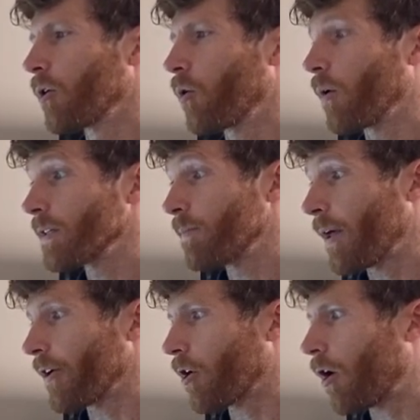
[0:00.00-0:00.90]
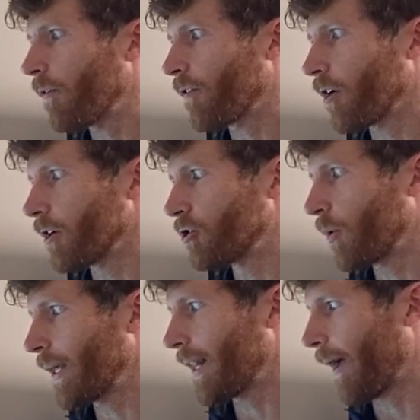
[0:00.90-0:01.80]
Cora's mother called for her to
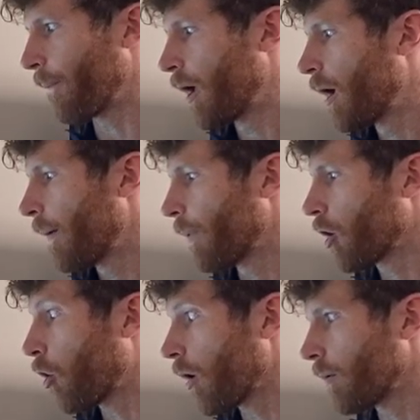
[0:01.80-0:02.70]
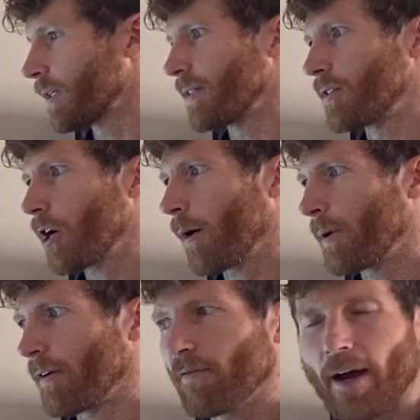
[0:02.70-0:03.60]
join them, but Cora was
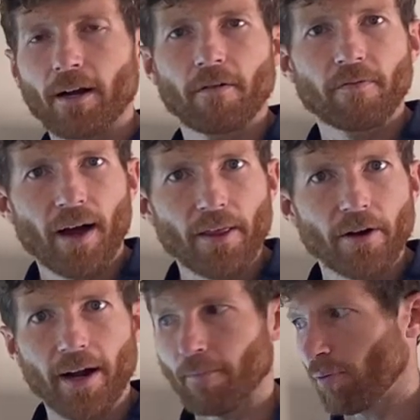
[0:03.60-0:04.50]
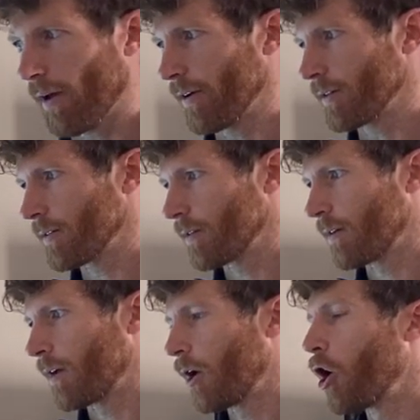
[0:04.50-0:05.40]
determined to find her father and brothers.
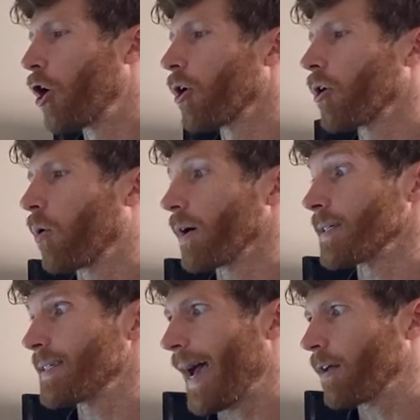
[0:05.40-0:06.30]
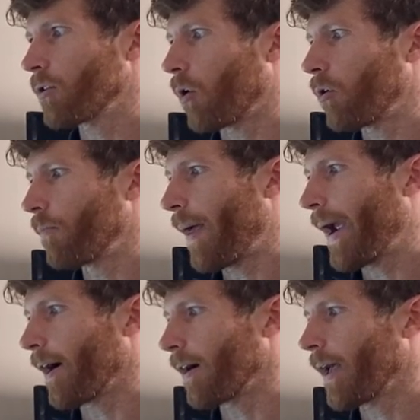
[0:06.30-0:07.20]
Cora saddled the old
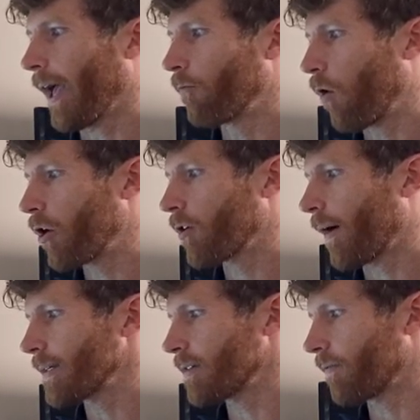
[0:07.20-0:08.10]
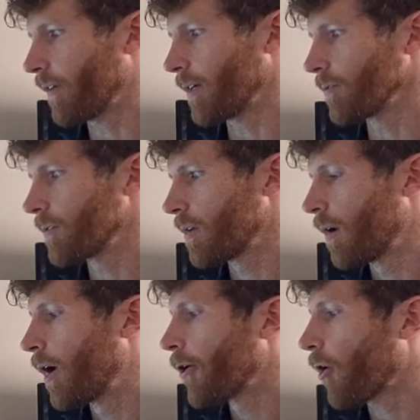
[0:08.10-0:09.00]
mare and rode across the fields,
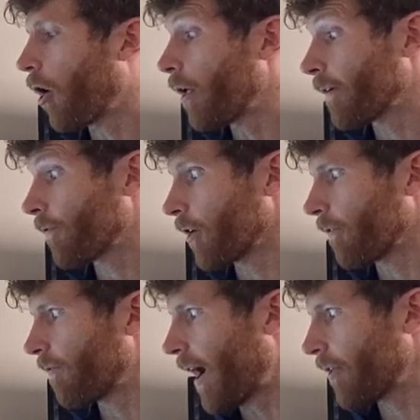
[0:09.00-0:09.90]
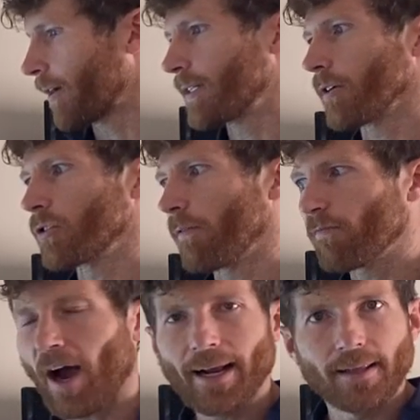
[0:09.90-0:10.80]
calling for her father until she
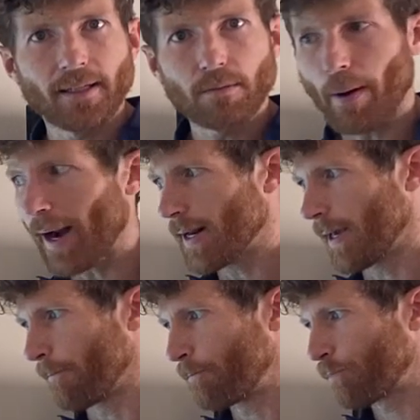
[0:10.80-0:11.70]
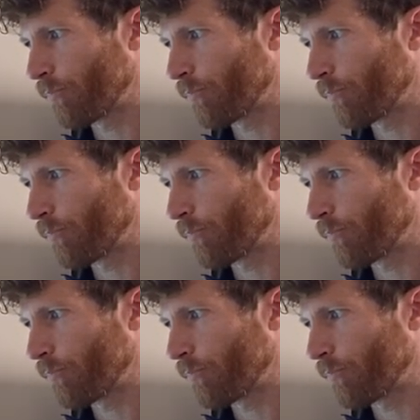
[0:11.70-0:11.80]
finally spotted him.